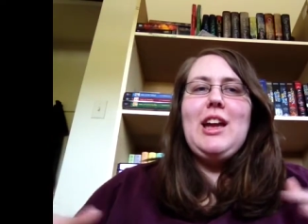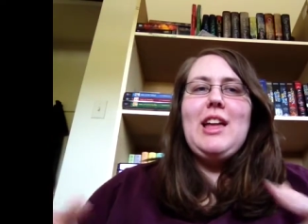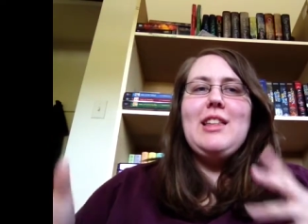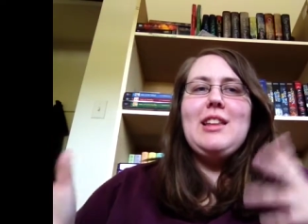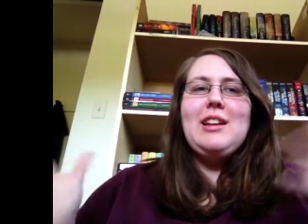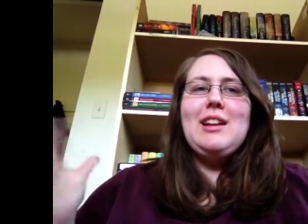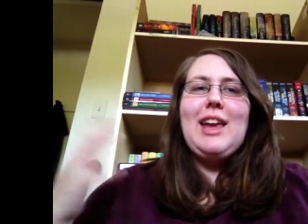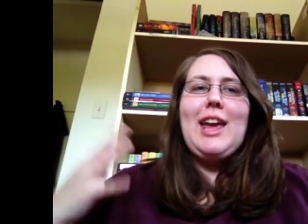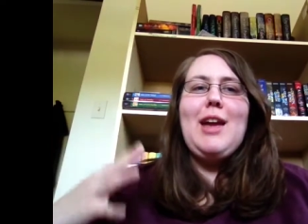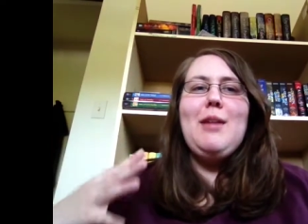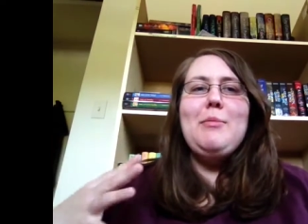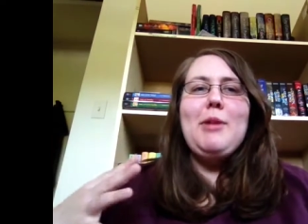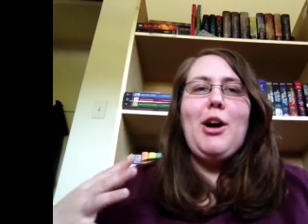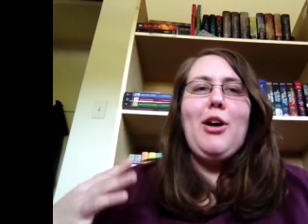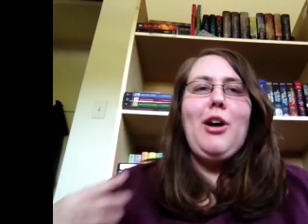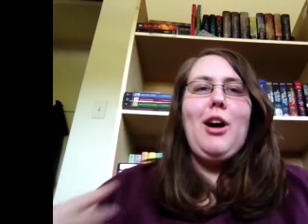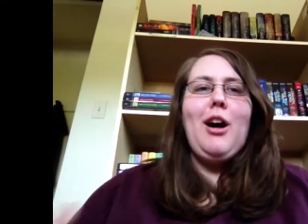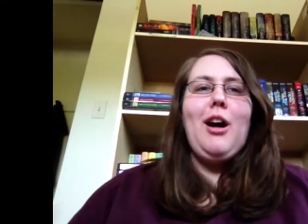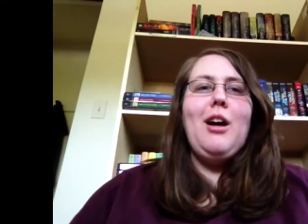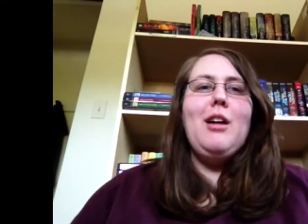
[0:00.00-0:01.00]
and it came
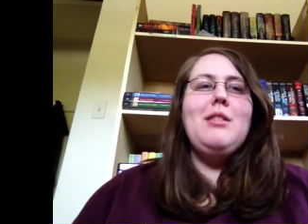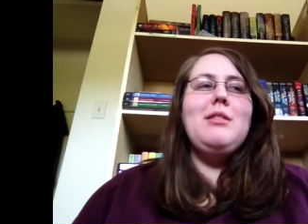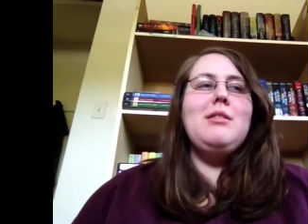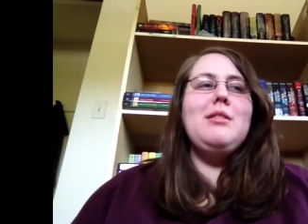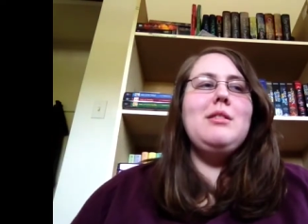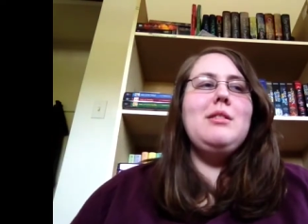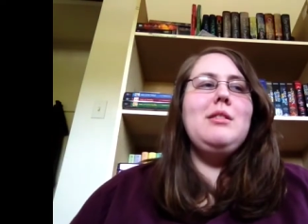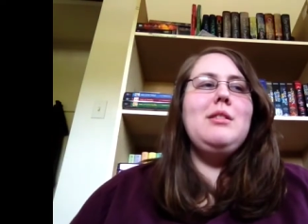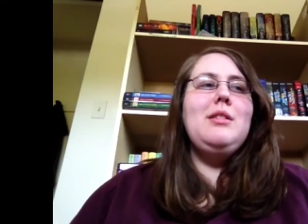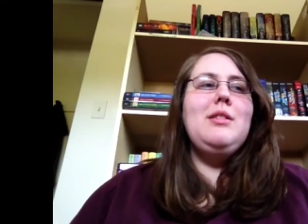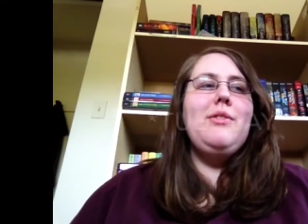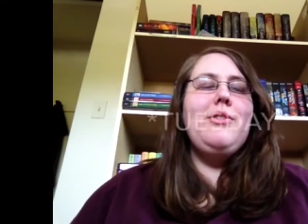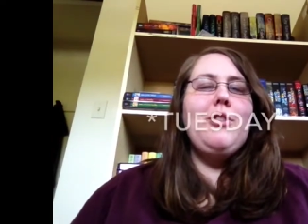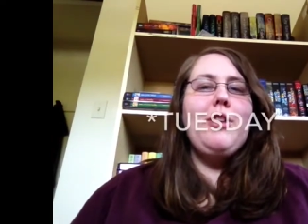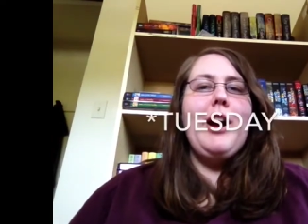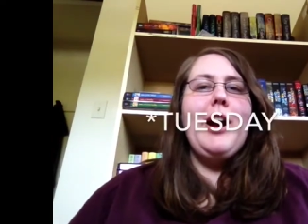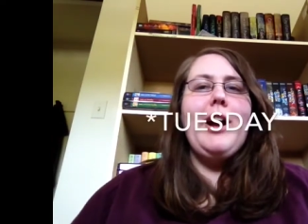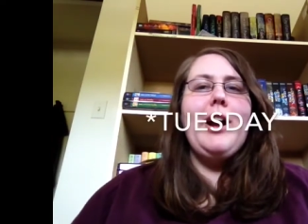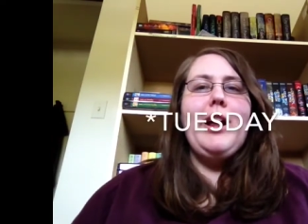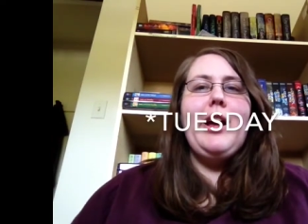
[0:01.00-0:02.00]
out on
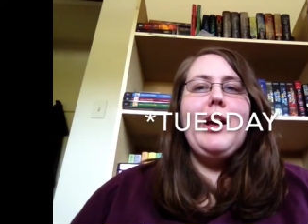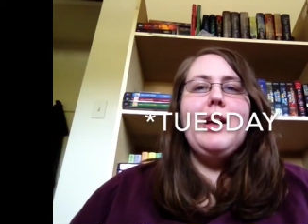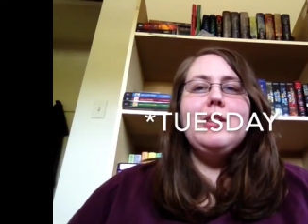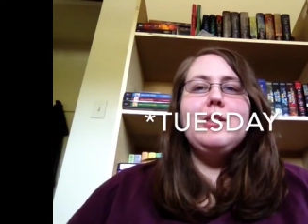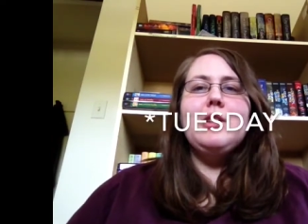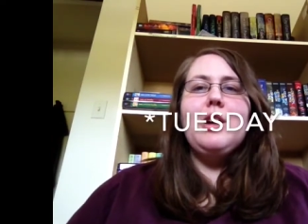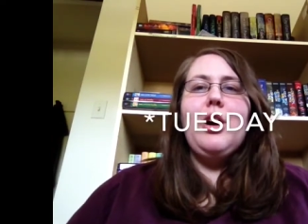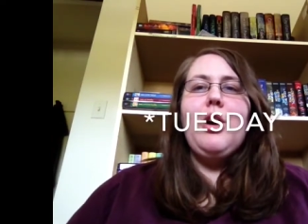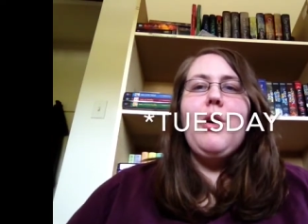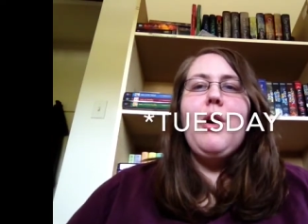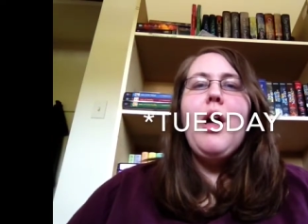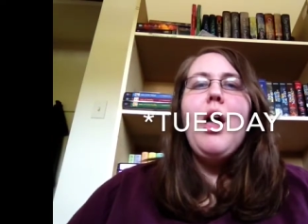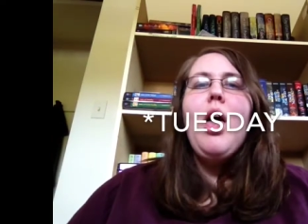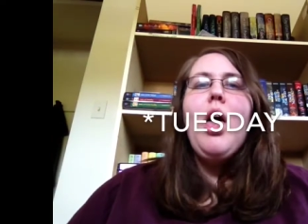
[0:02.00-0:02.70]
Friday, so